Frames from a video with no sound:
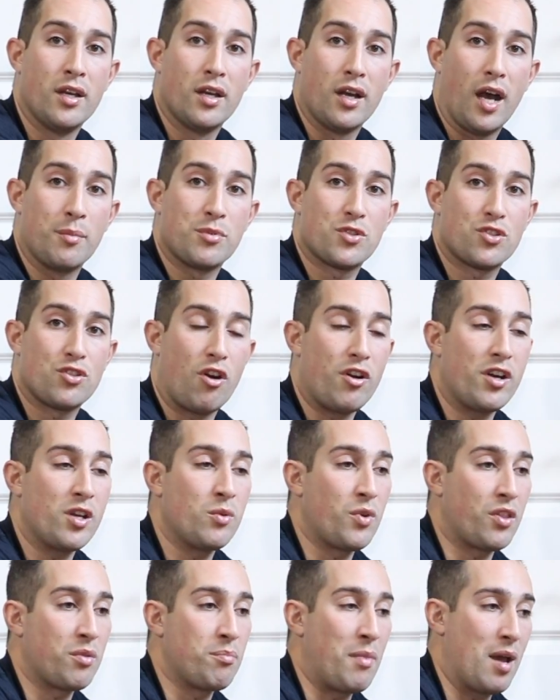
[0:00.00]
I'm starting
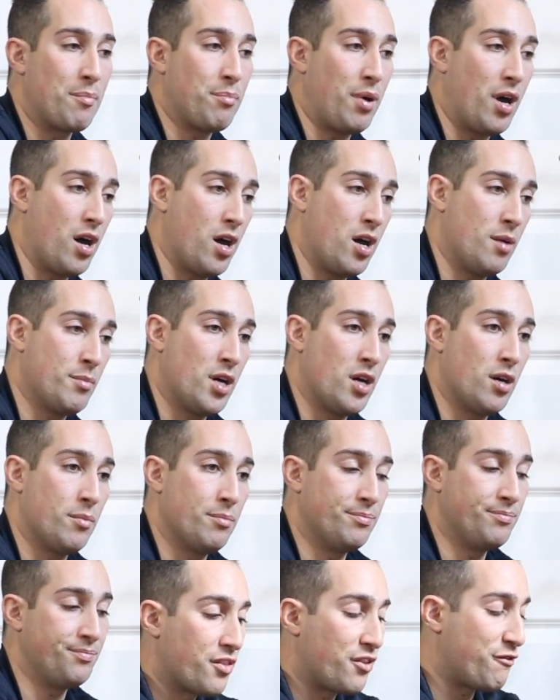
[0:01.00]
with my palm
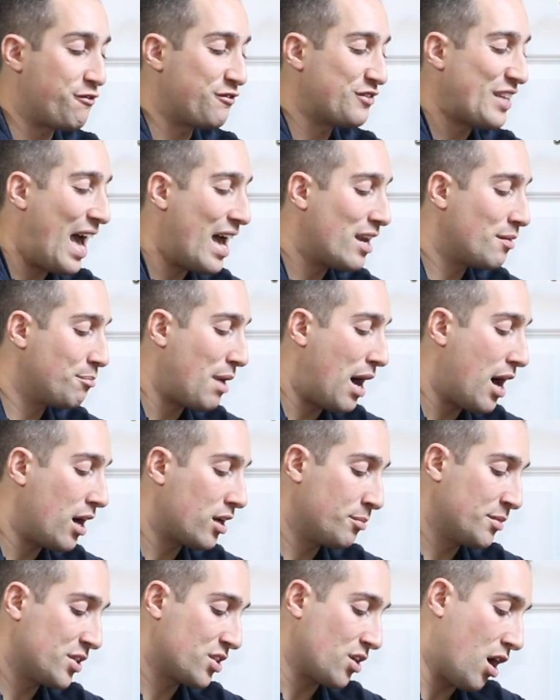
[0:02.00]
up. The flat
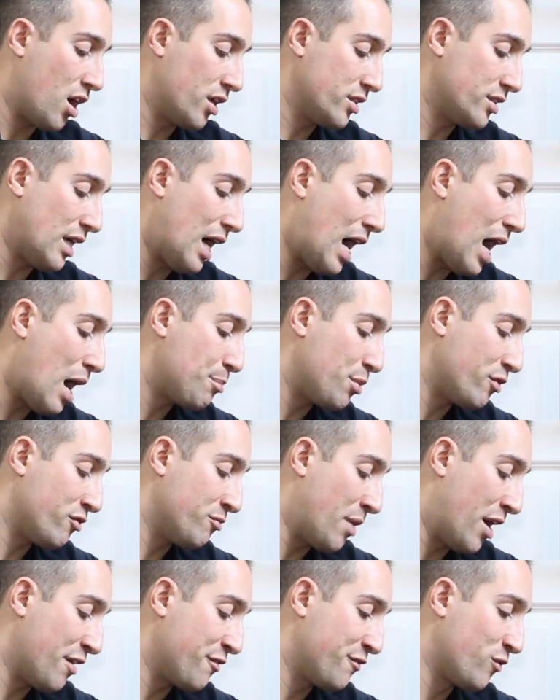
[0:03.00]
bottom is on top of
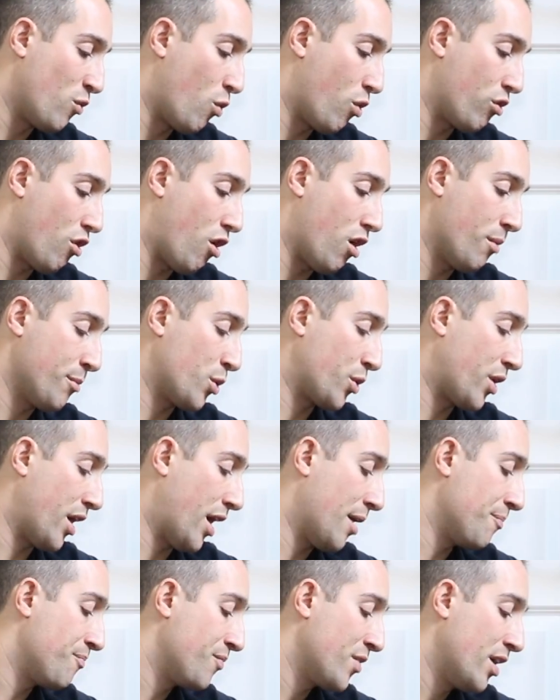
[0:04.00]
my forearm,
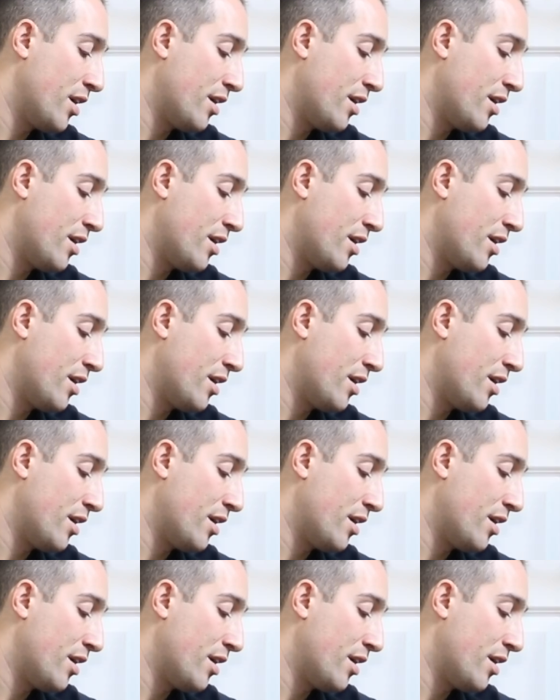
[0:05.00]
okay?